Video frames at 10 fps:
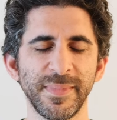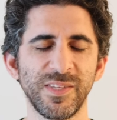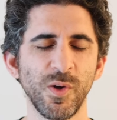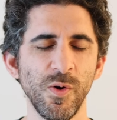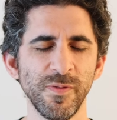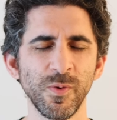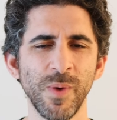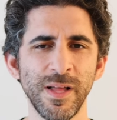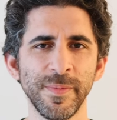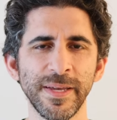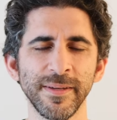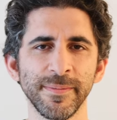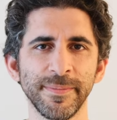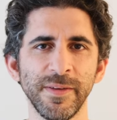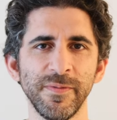It's overwhelming.
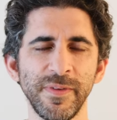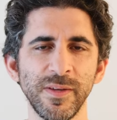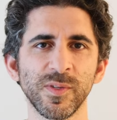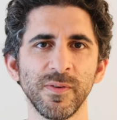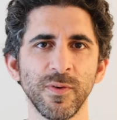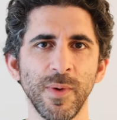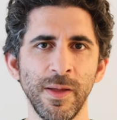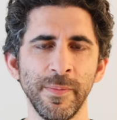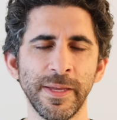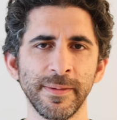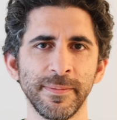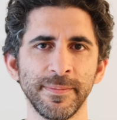It feels overwhelming.